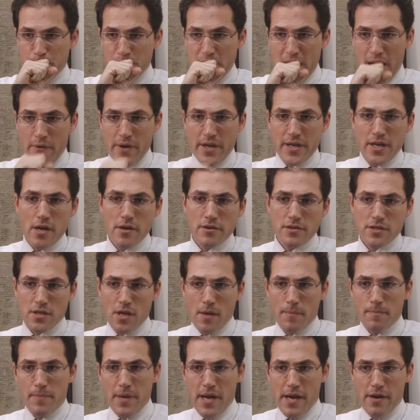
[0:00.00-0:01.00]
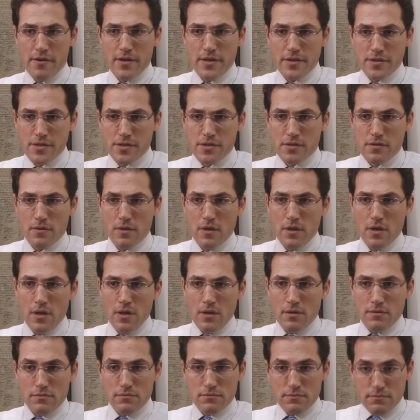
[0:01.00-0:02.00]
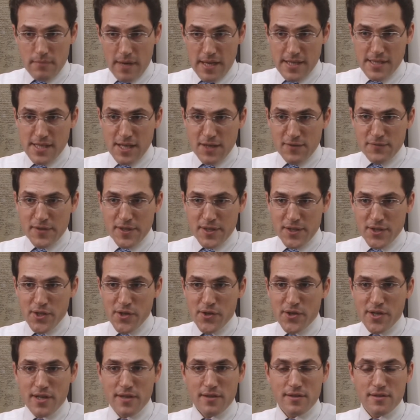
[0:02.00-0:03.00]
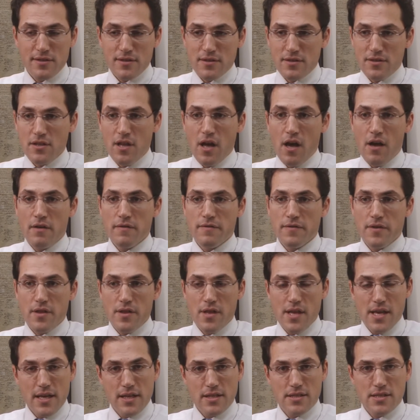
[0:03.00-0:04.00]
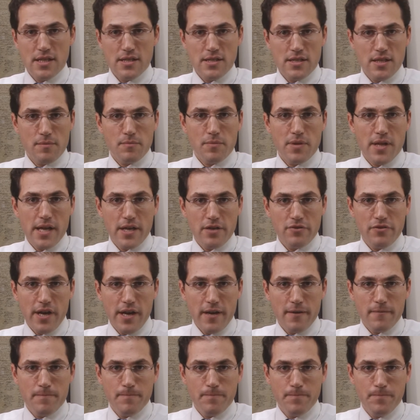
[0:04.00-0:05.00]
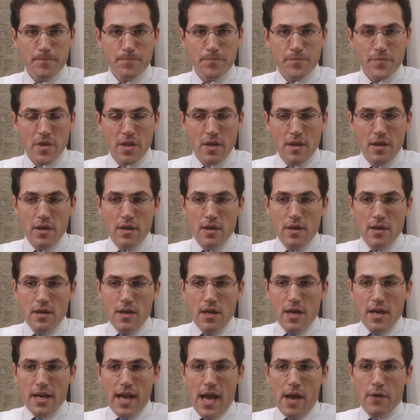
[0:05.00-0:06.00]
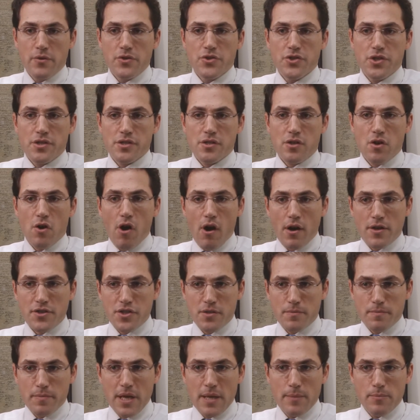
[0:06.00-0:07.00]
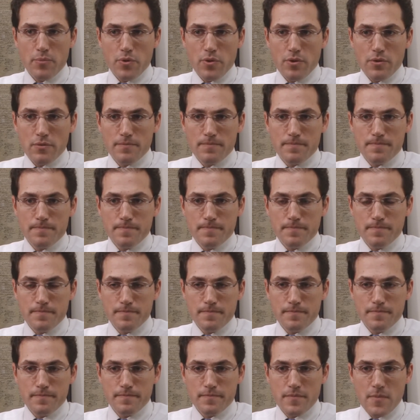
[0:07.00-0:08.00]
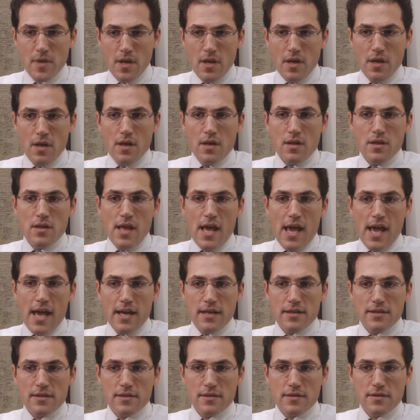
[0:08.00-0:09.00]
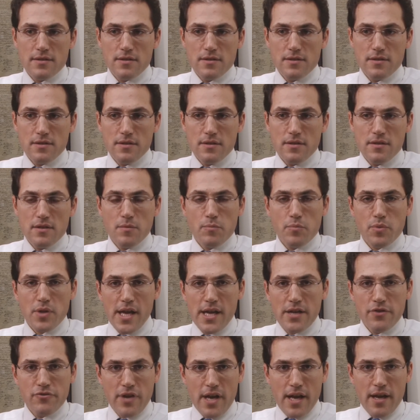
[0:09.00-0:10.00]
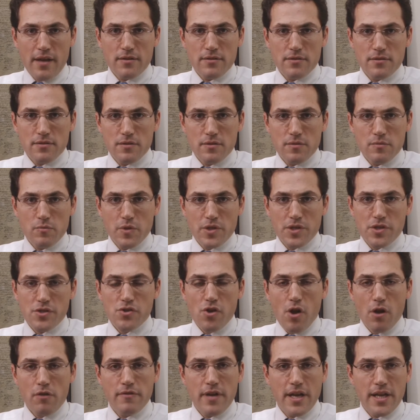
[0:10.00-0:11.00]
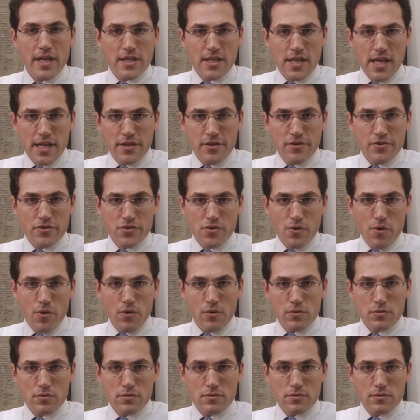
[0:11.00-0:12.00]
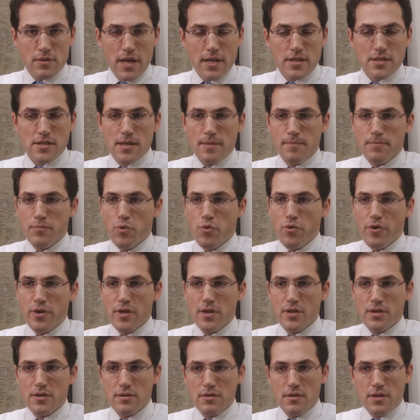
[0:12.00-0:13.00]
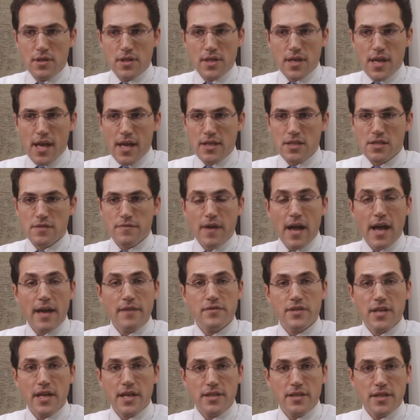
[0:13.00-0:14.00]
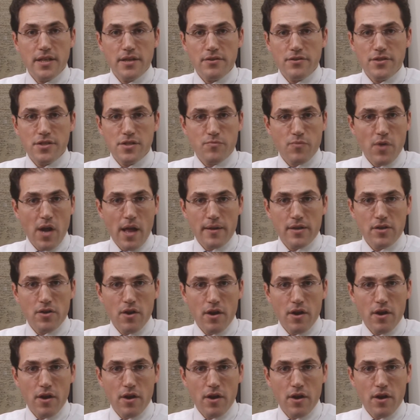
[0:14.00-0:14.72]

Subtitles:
Now, I know some parents, myself included, love the existing playground. And I would just caution people that the playground, which is already 10 years old, at some point in the next 5-10 years is probably